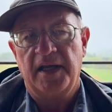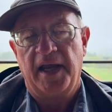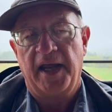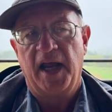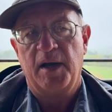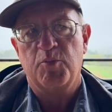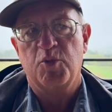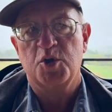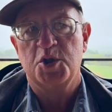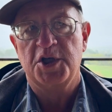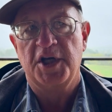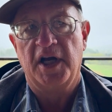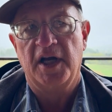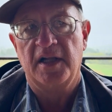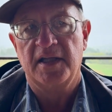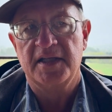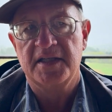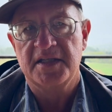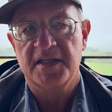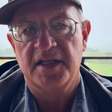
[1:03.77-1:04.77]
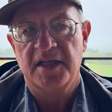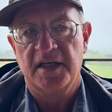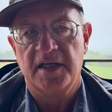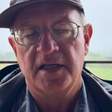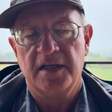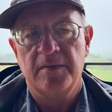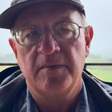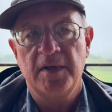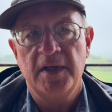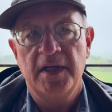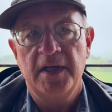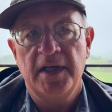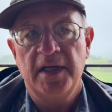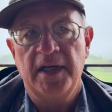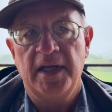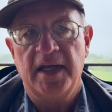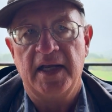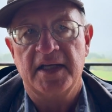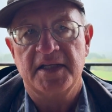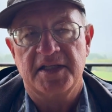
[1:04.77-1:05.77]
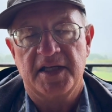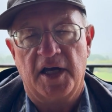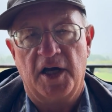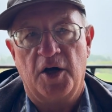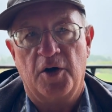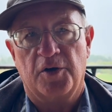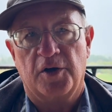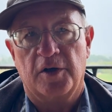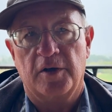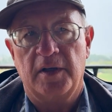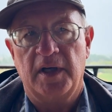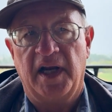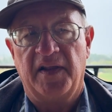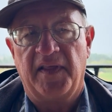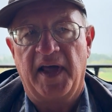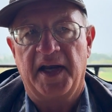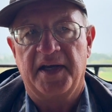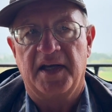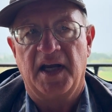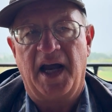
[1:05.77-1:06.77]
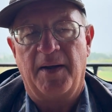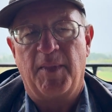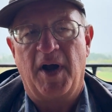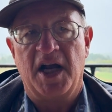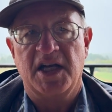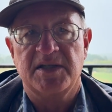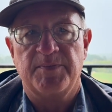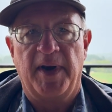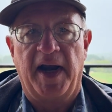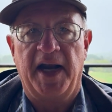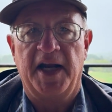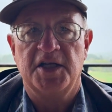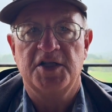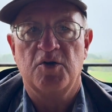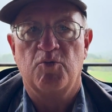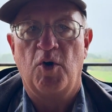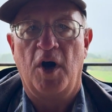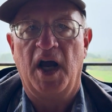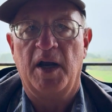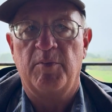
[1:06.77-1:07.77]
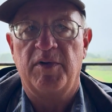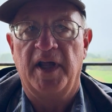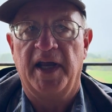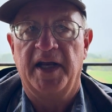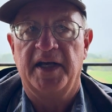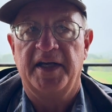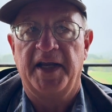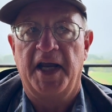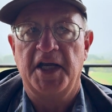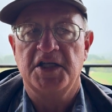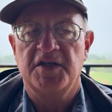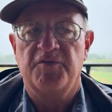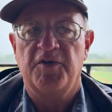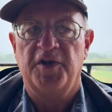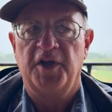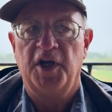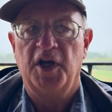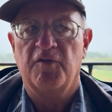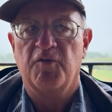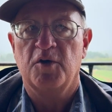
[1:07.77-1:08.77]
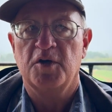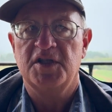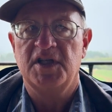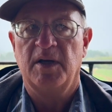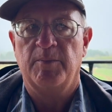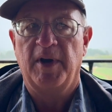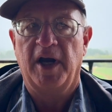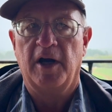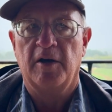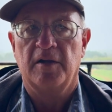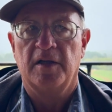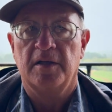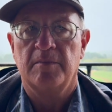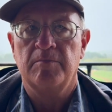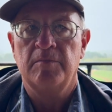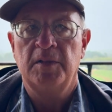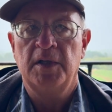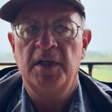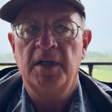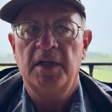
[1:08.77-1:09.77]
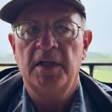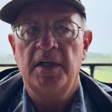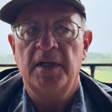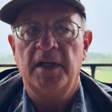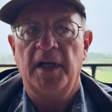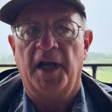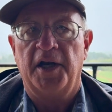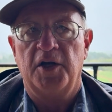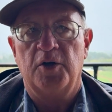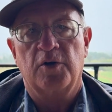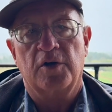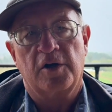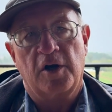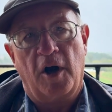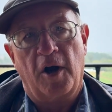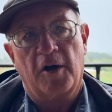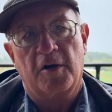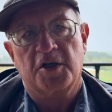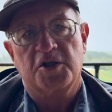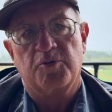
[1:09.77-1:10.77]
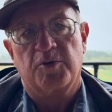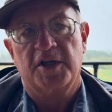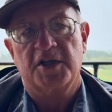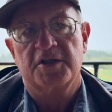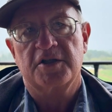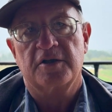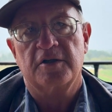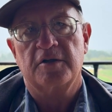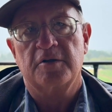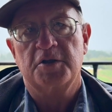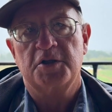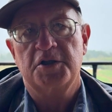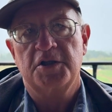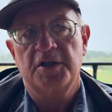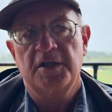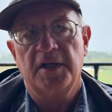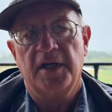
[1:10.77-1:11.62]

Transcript: Ed Burchell is the owner. At that time I was managing the Y plantation for the University of Maryland and doing carcass research.